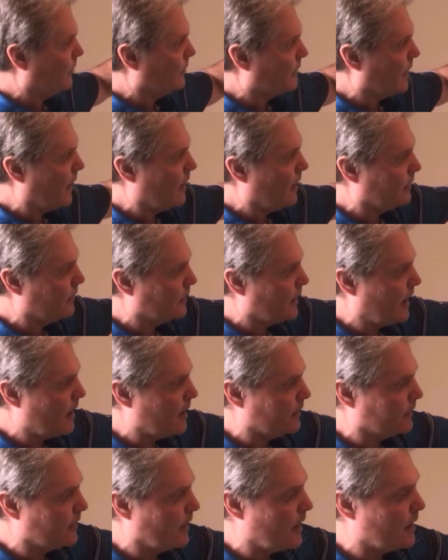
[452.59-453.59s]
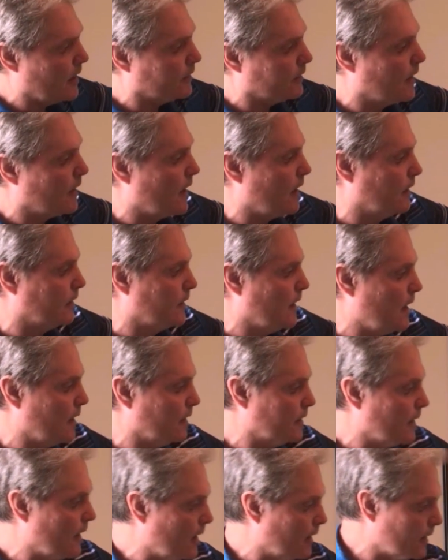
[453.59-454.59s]
went down, down, down, down,
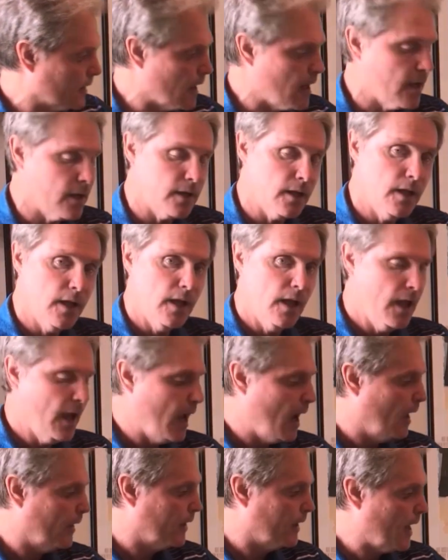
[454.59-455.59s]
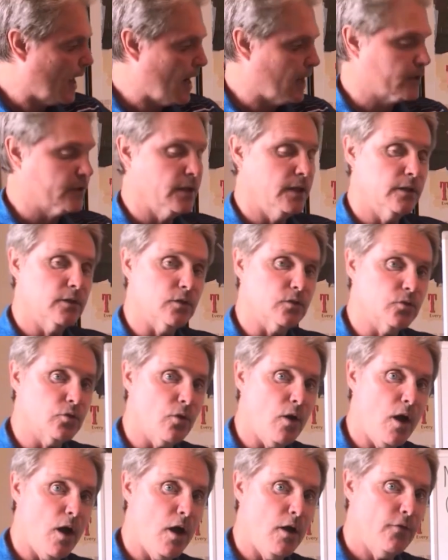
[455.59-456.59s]
down, down, down, and then actually hit the
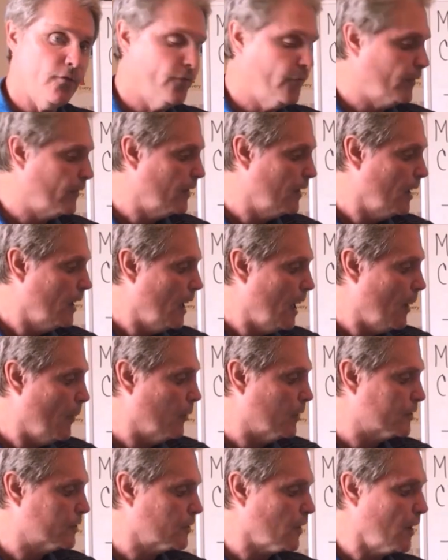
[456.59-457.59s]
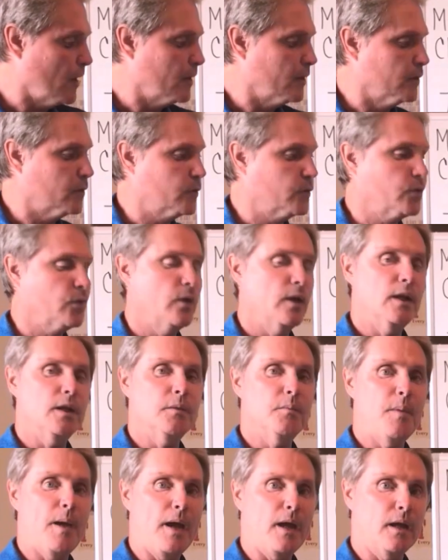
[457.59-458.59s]
trough and was starting to
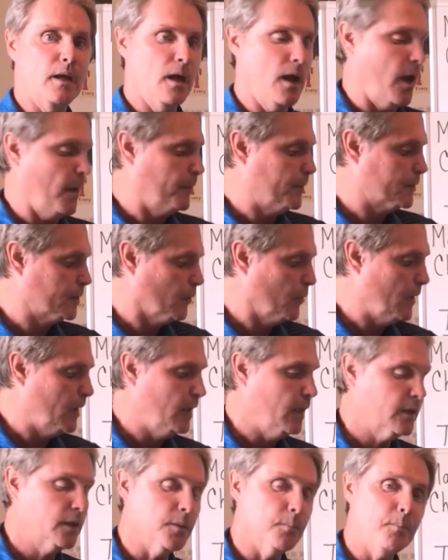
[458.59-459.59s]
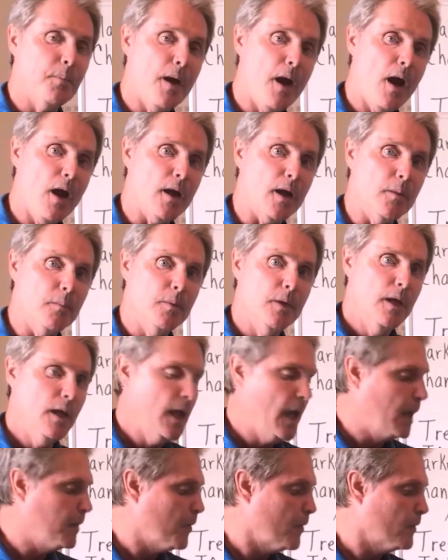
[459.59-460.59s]
trend back up. So we'd hit the bottom
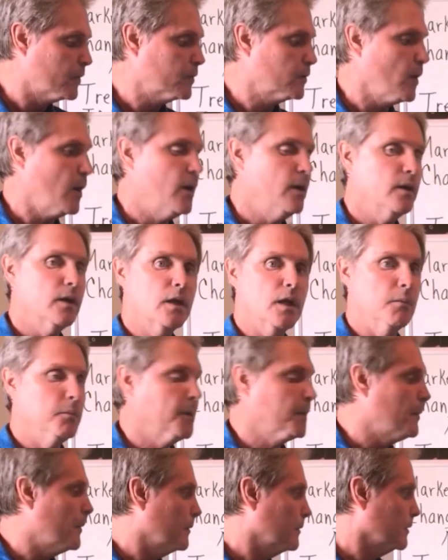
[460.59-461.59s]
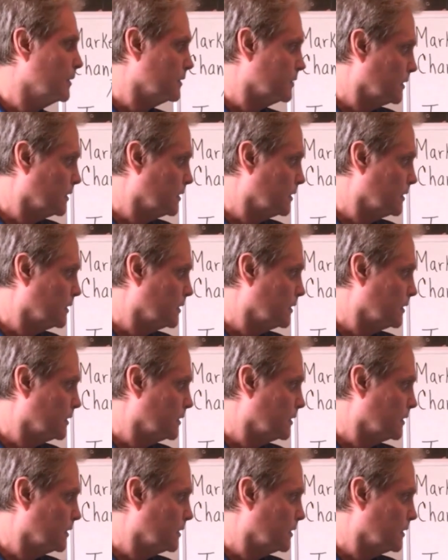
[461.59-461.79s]
and we were started to come